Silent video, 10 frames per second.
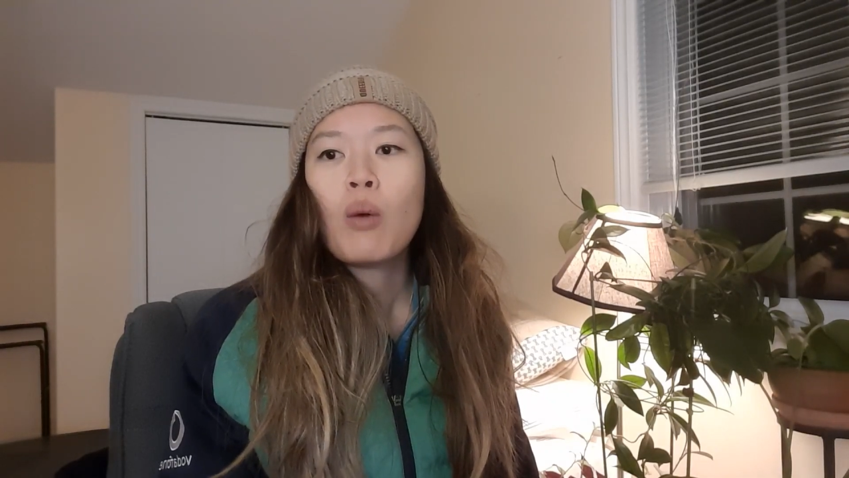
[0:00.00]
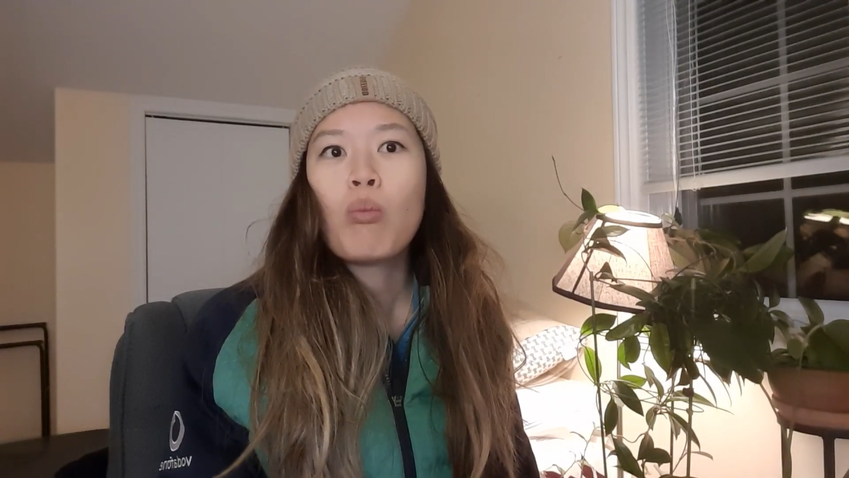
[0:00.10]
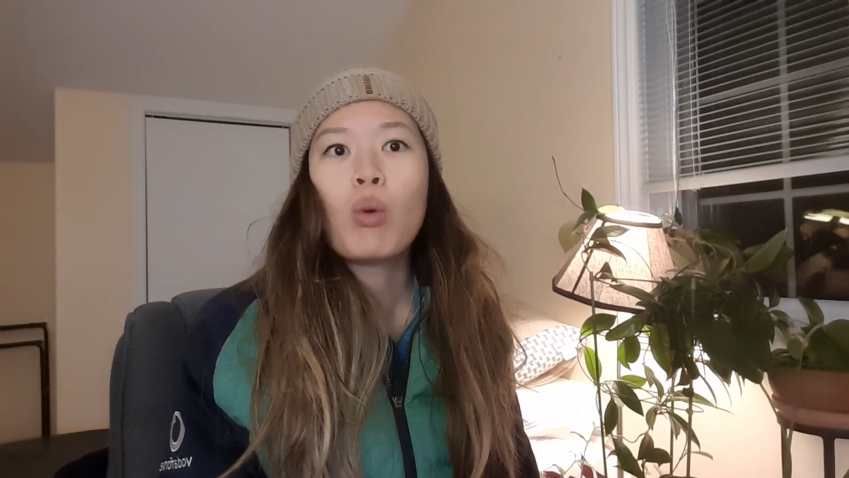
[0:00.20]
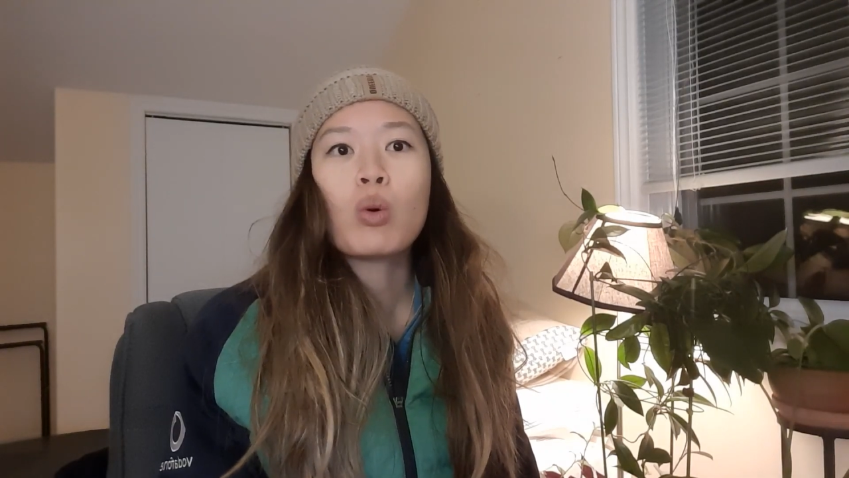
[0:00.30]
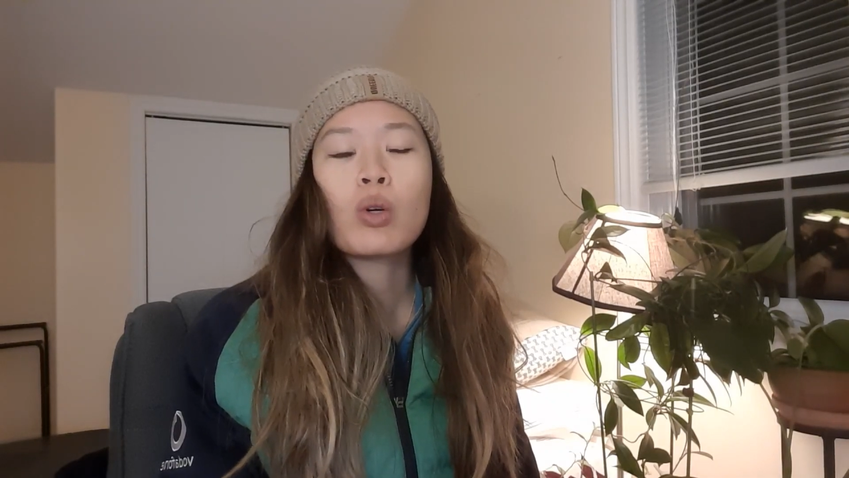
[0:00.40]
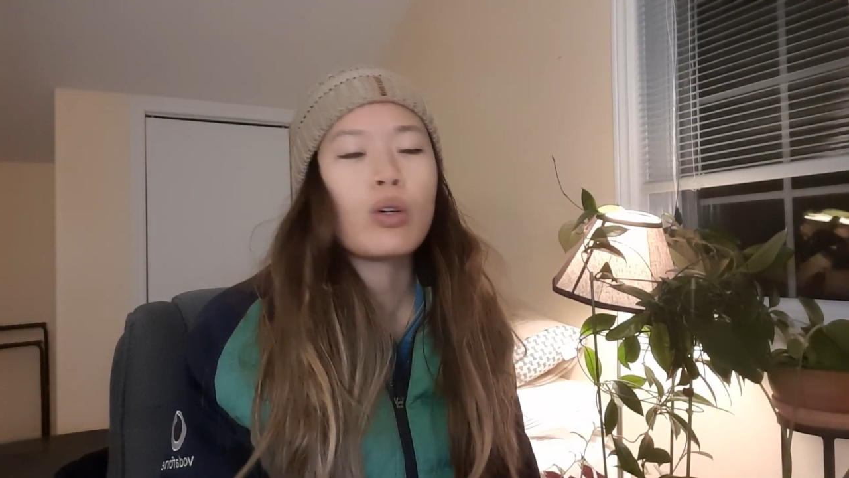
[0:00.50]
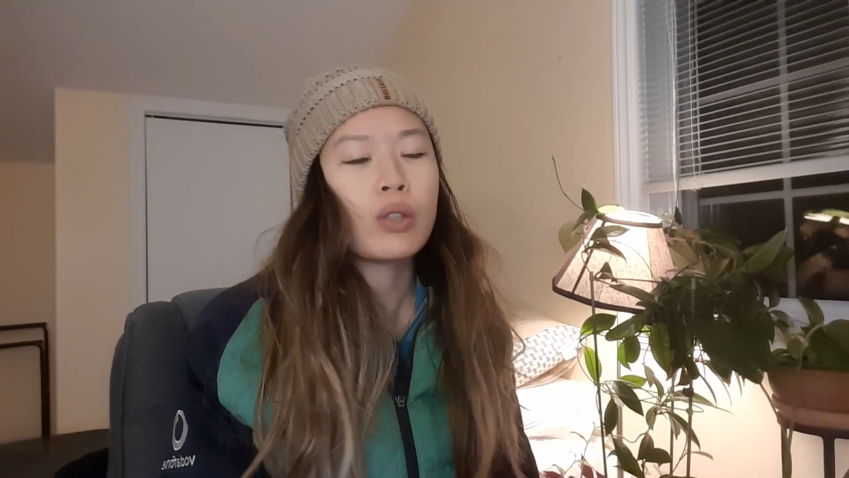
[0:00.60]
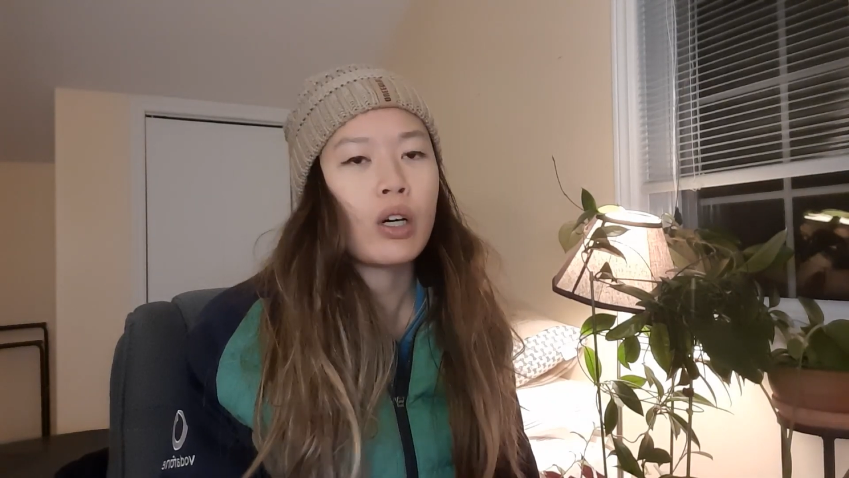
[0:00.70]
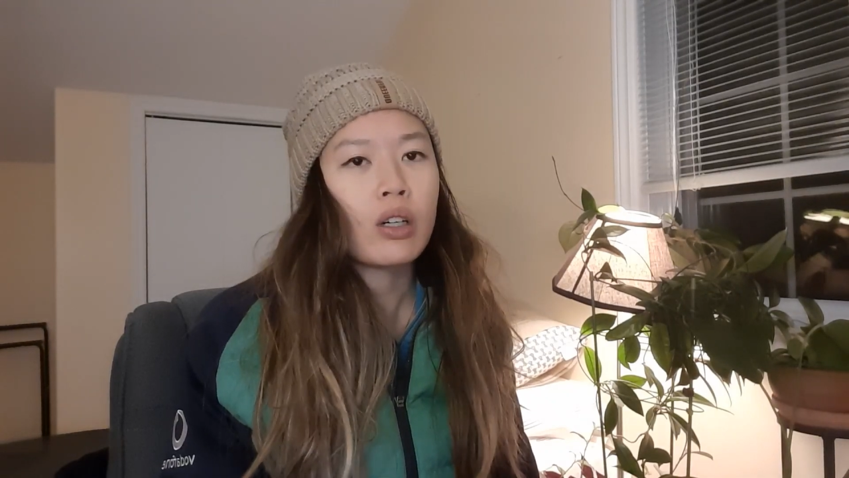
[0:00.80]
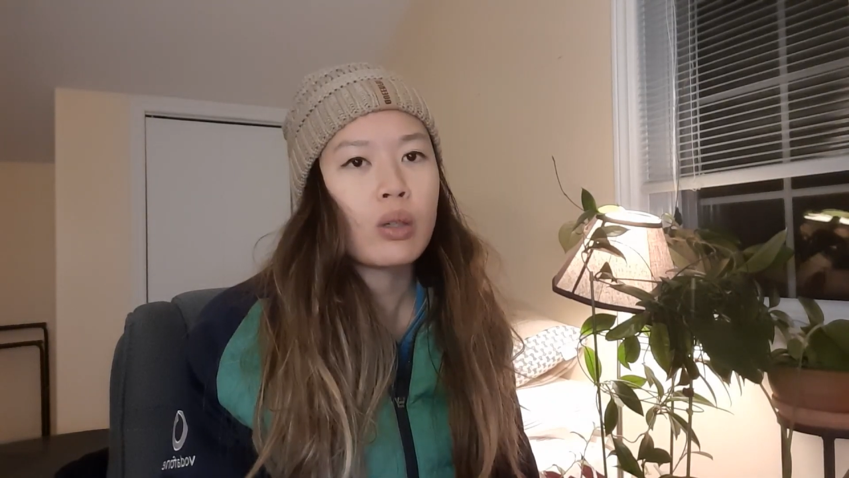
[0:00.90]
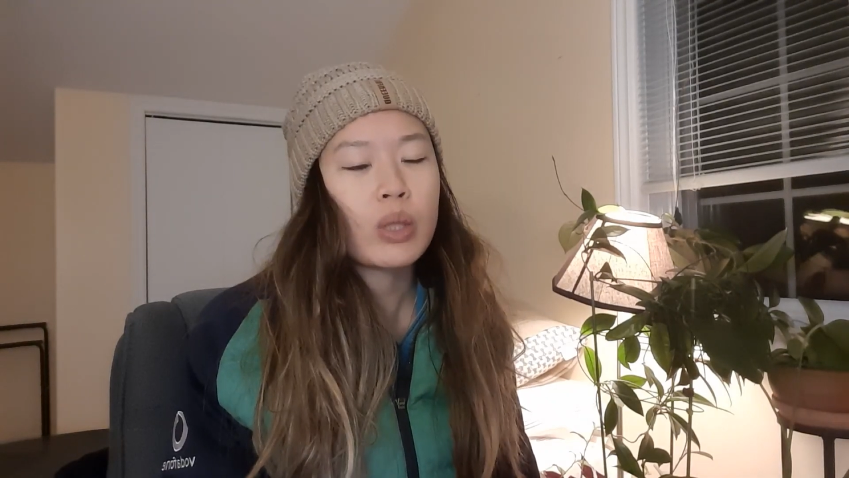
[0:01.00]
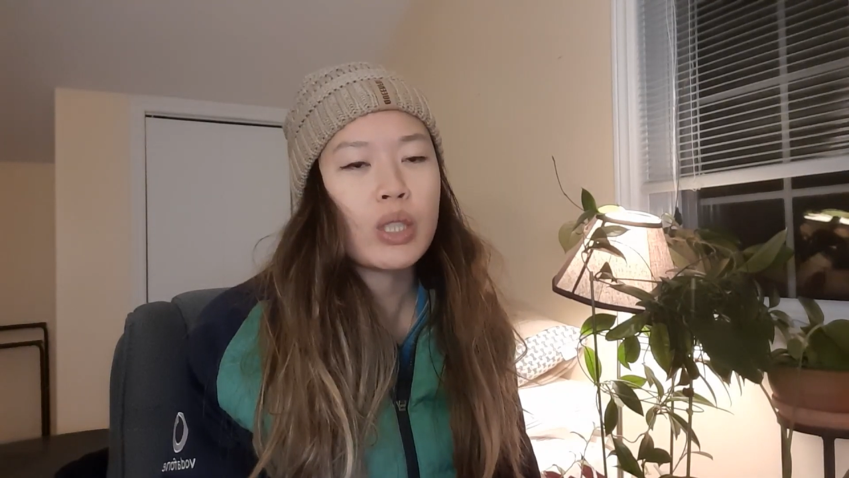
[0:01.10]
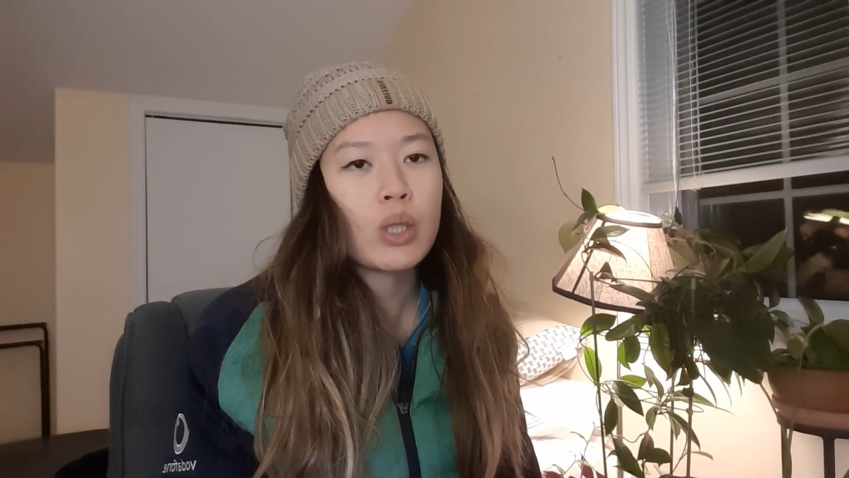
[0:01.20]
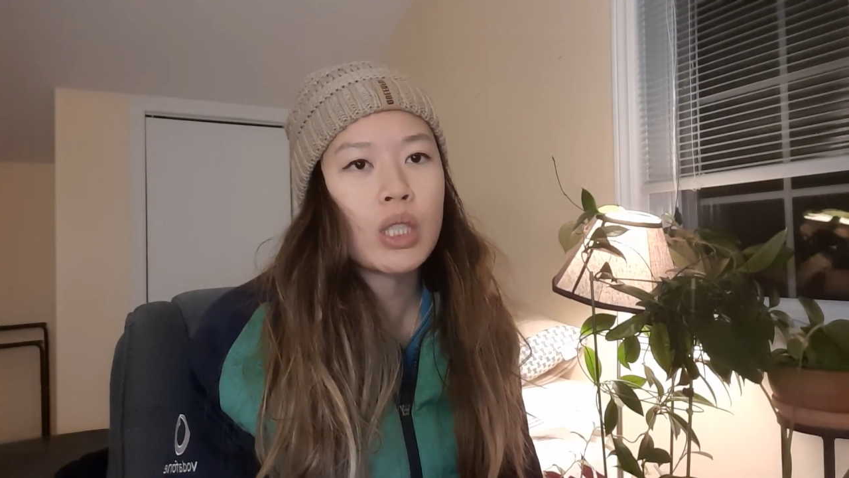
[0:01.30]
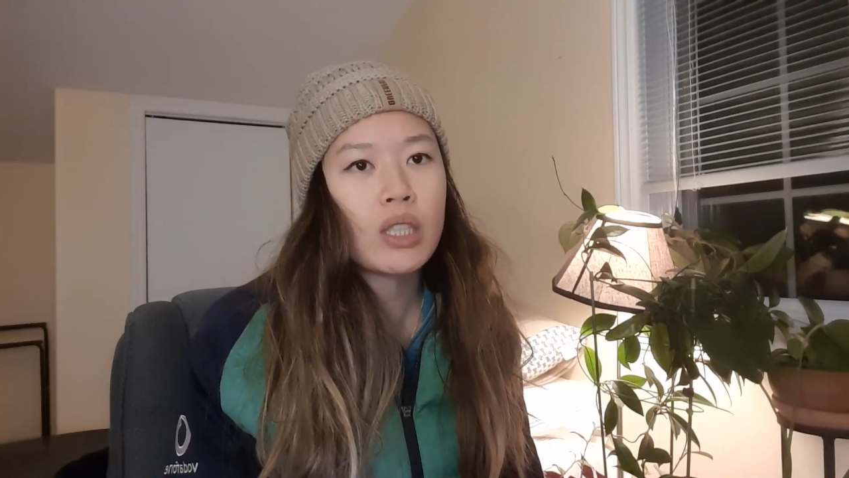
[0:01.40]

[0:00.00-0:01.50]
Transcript: Mont Condor, which is